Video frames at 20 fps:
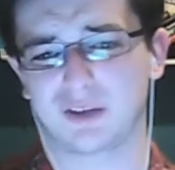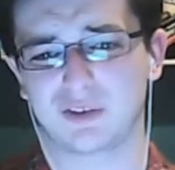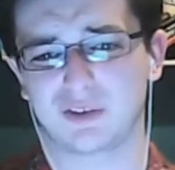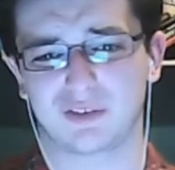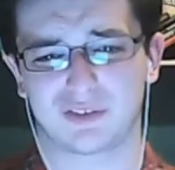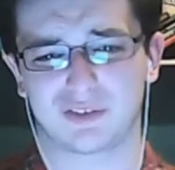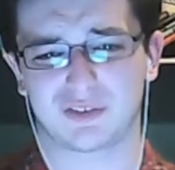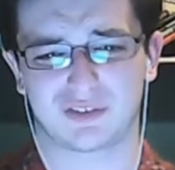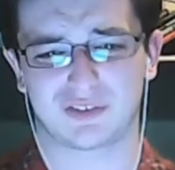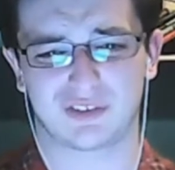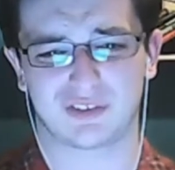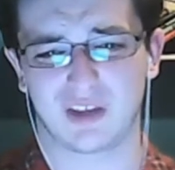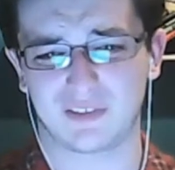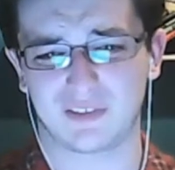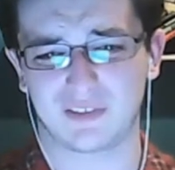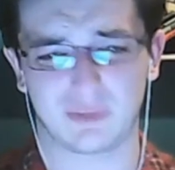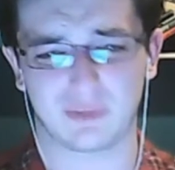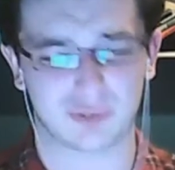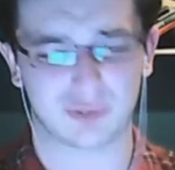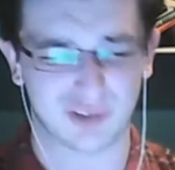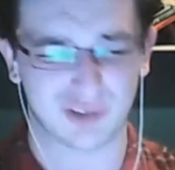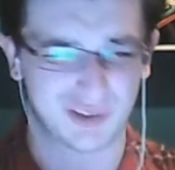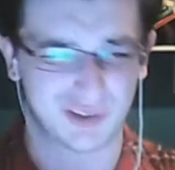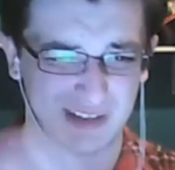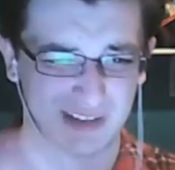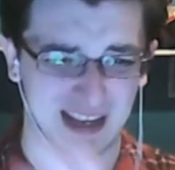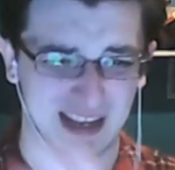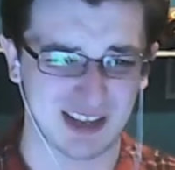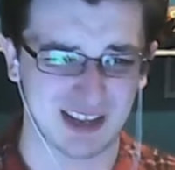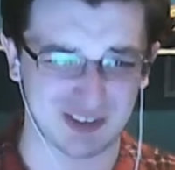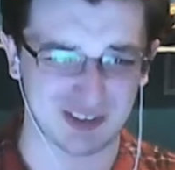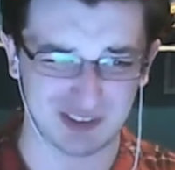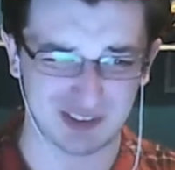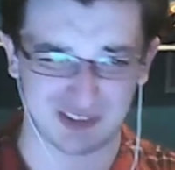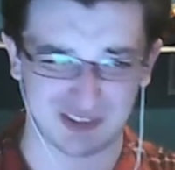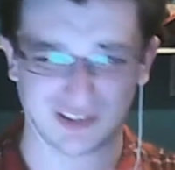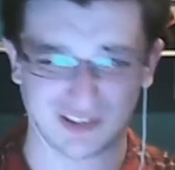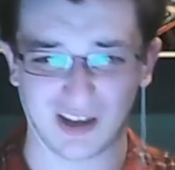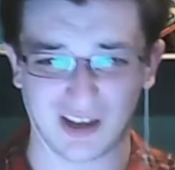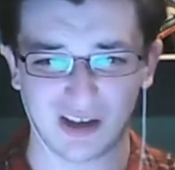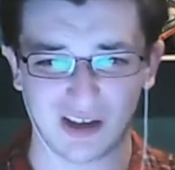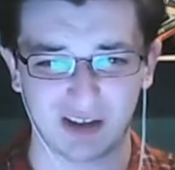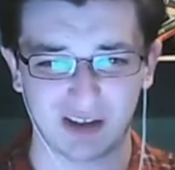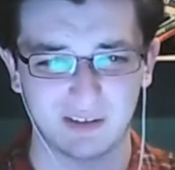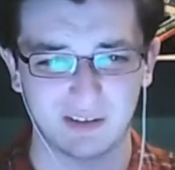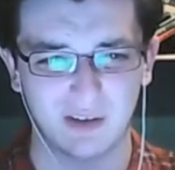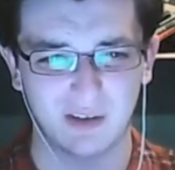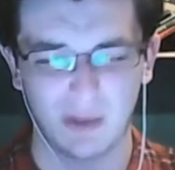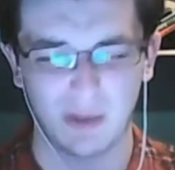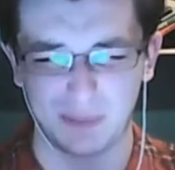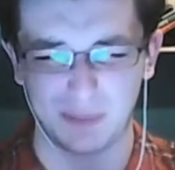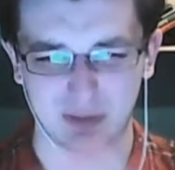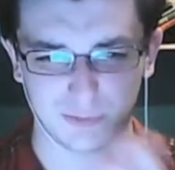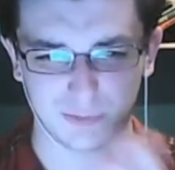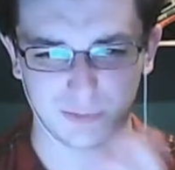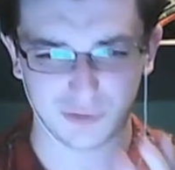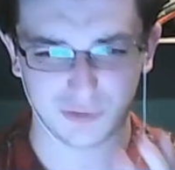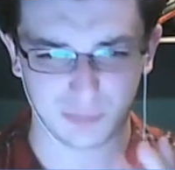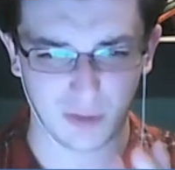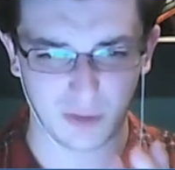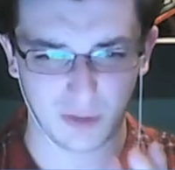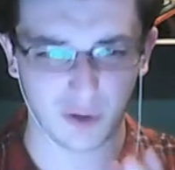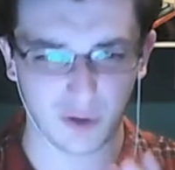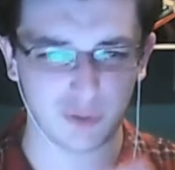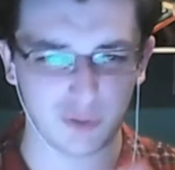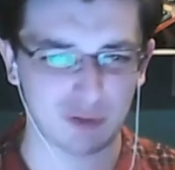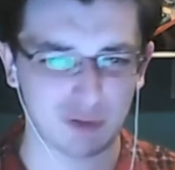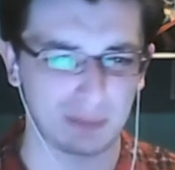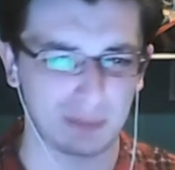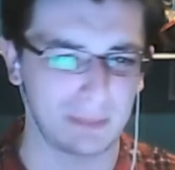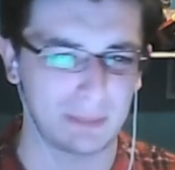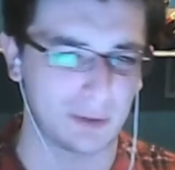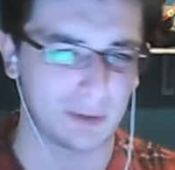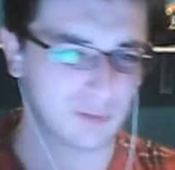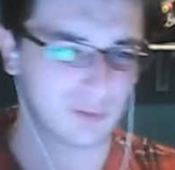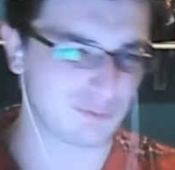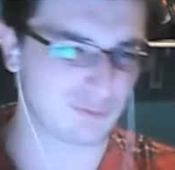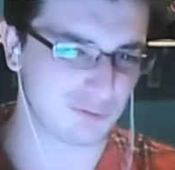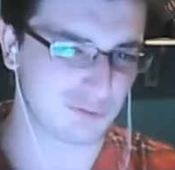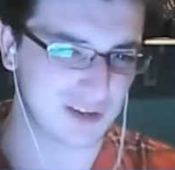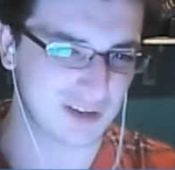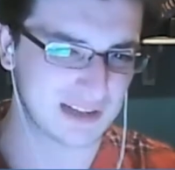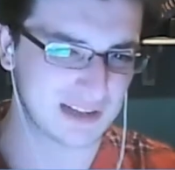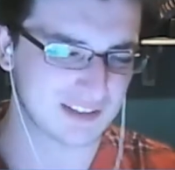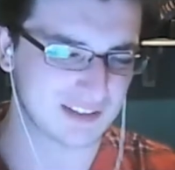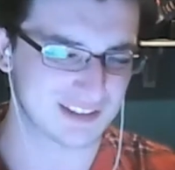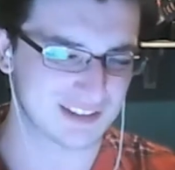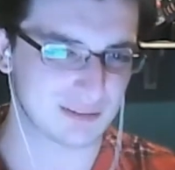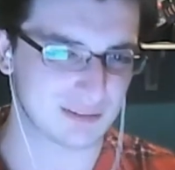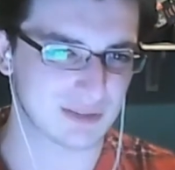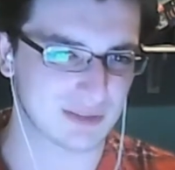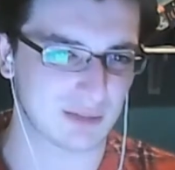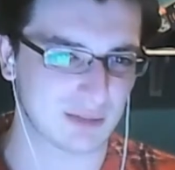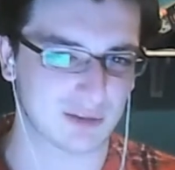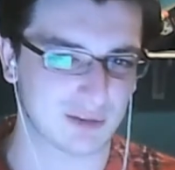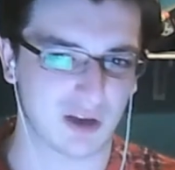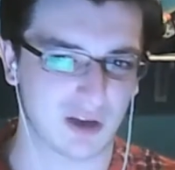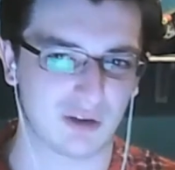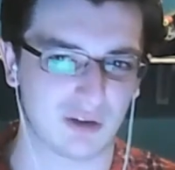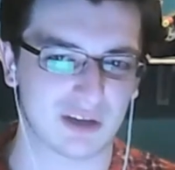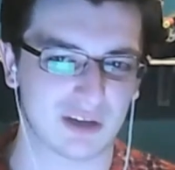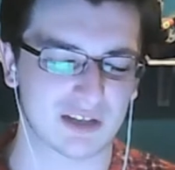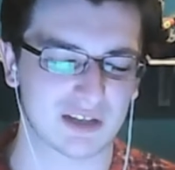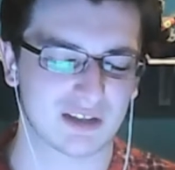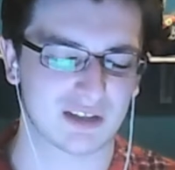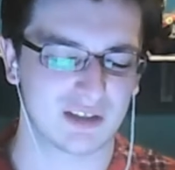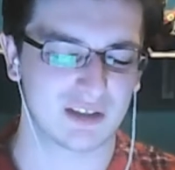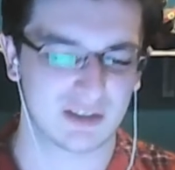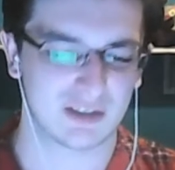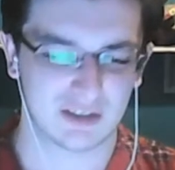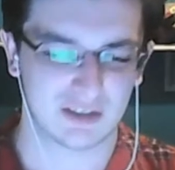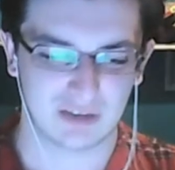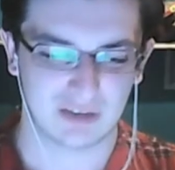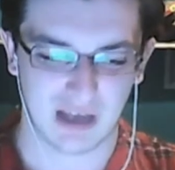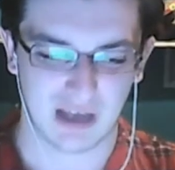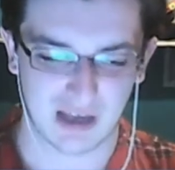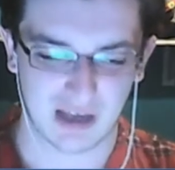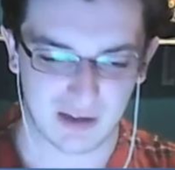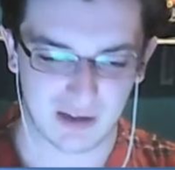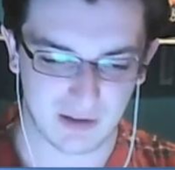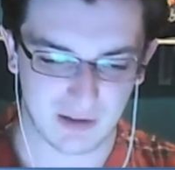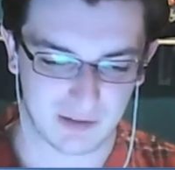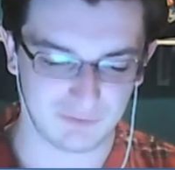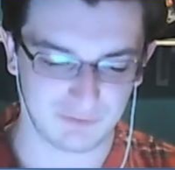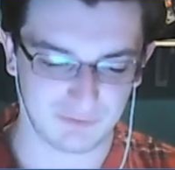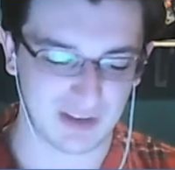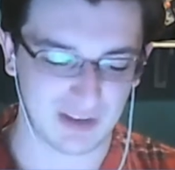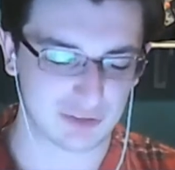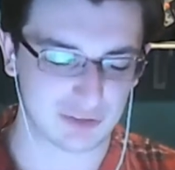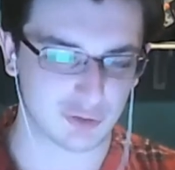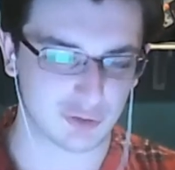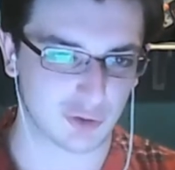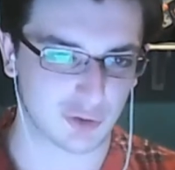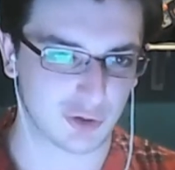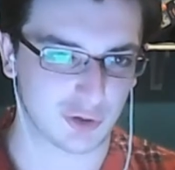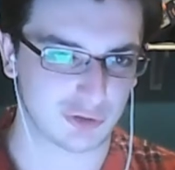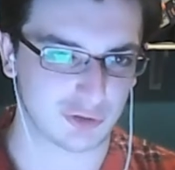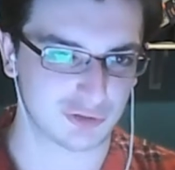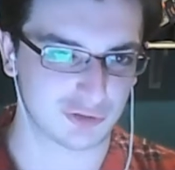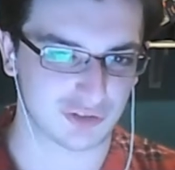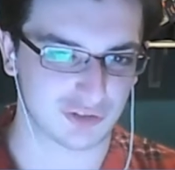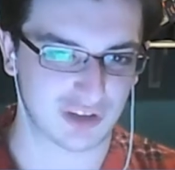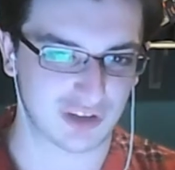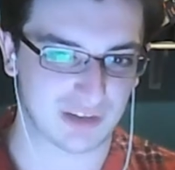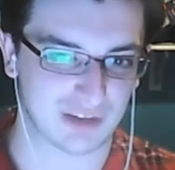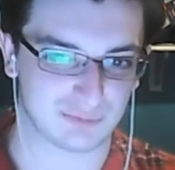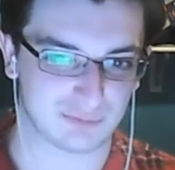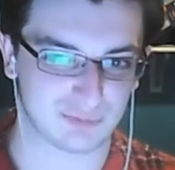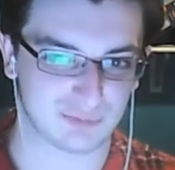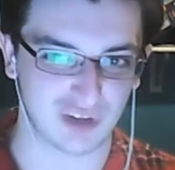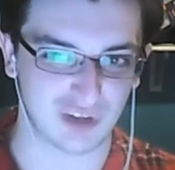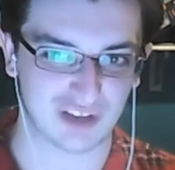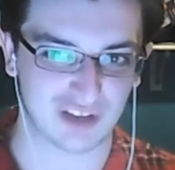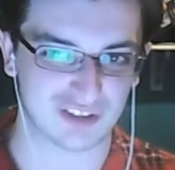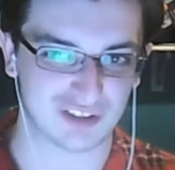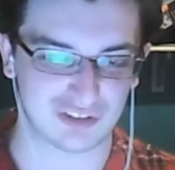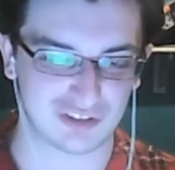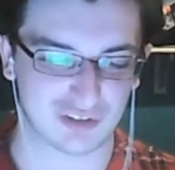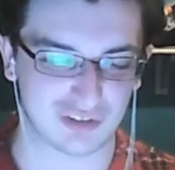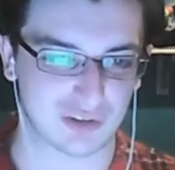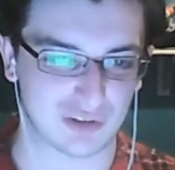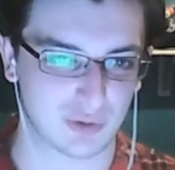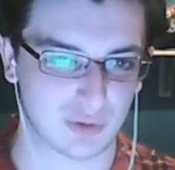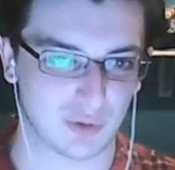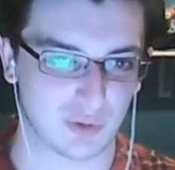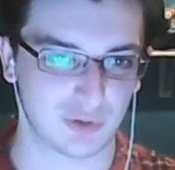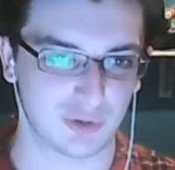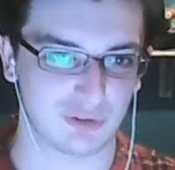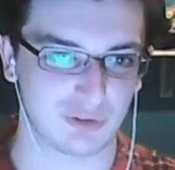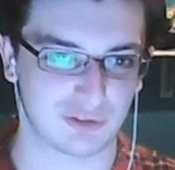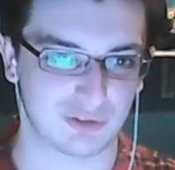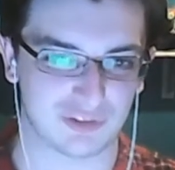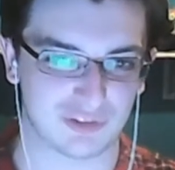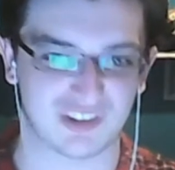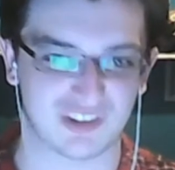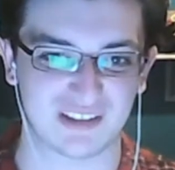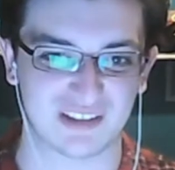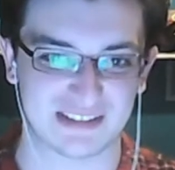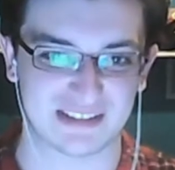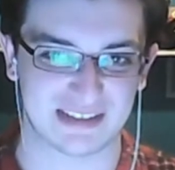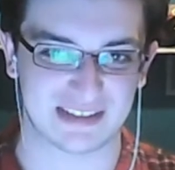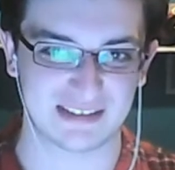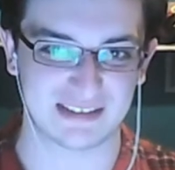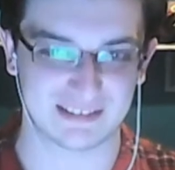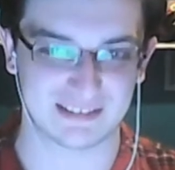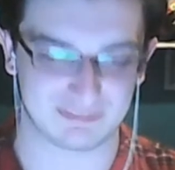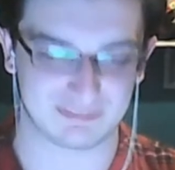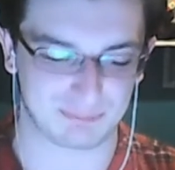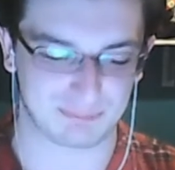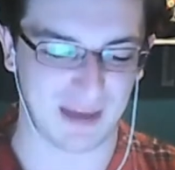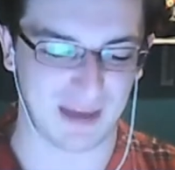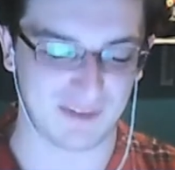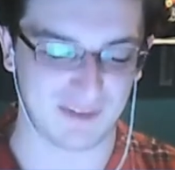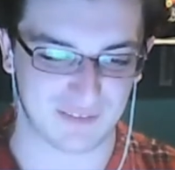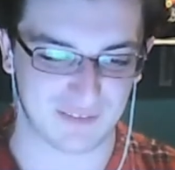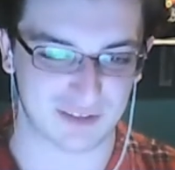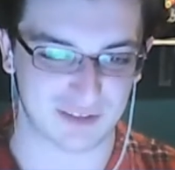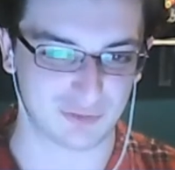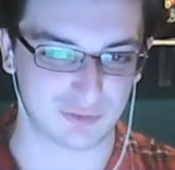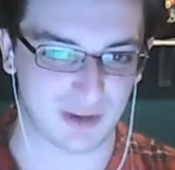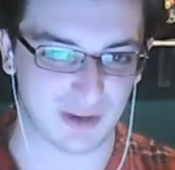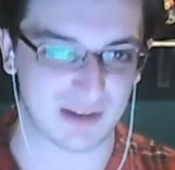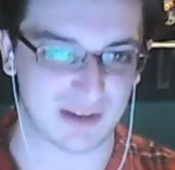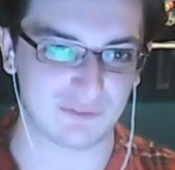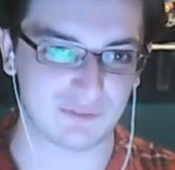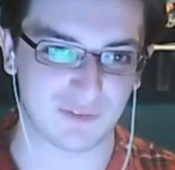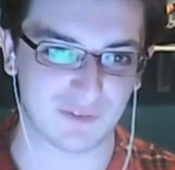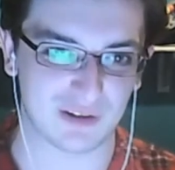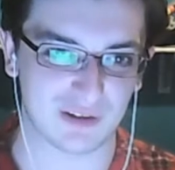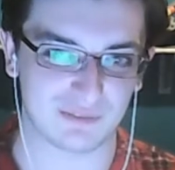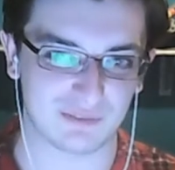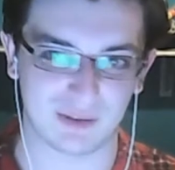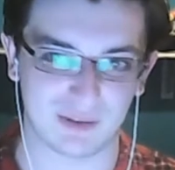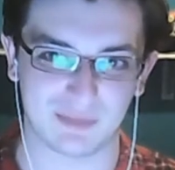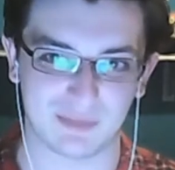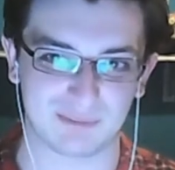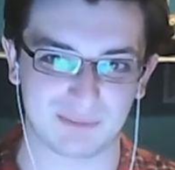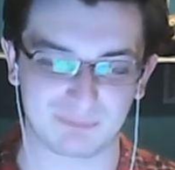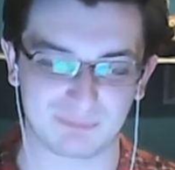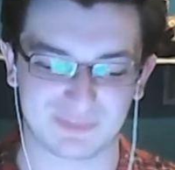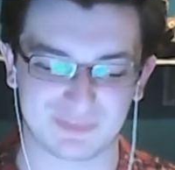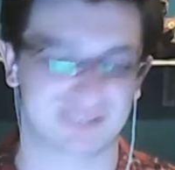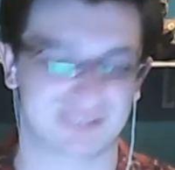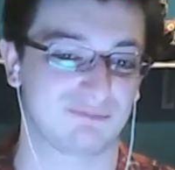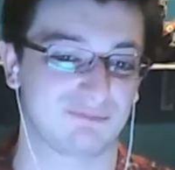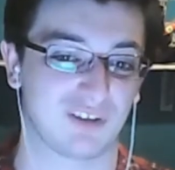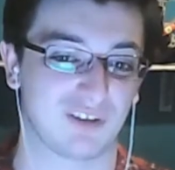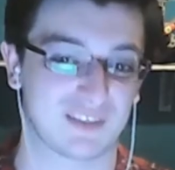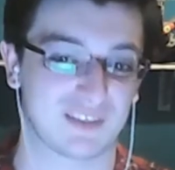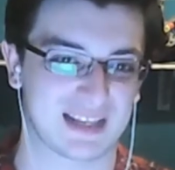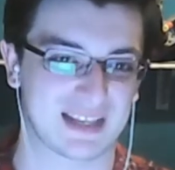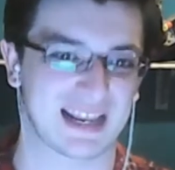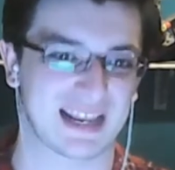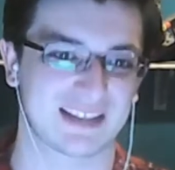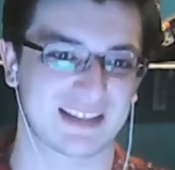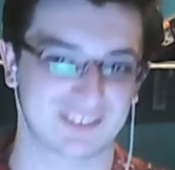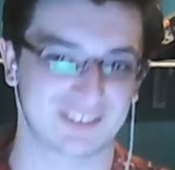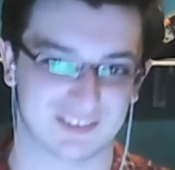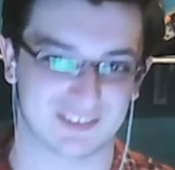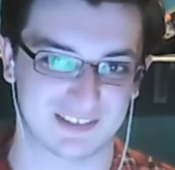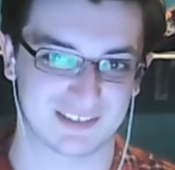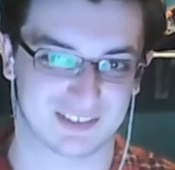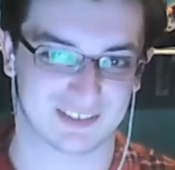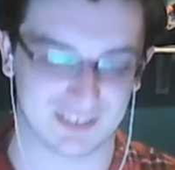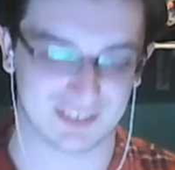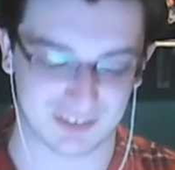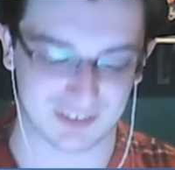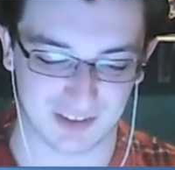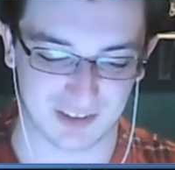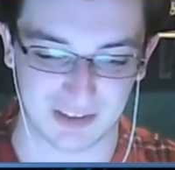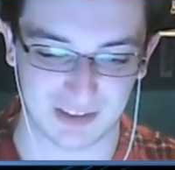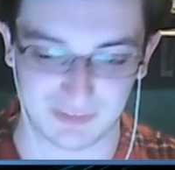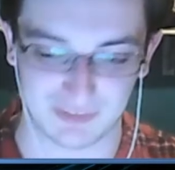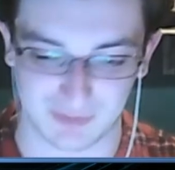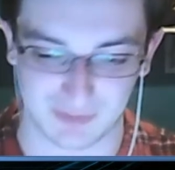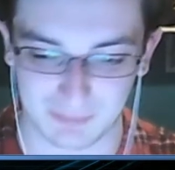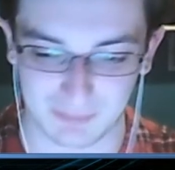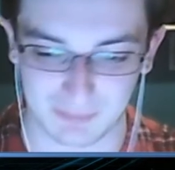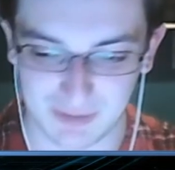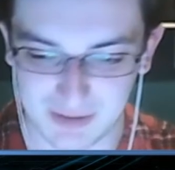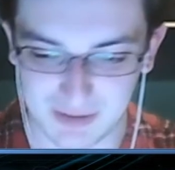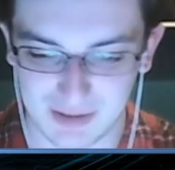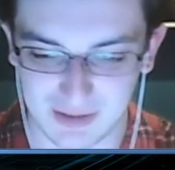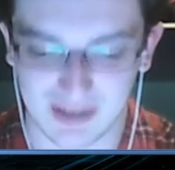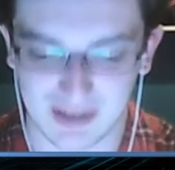because there was a lot of chaos at the start, a bit of smoke. People couldn't really see where they were going. Van Dorn just kind of turned into the corner and suddenly Paffat's right in front of him and rather clatters into the side of him,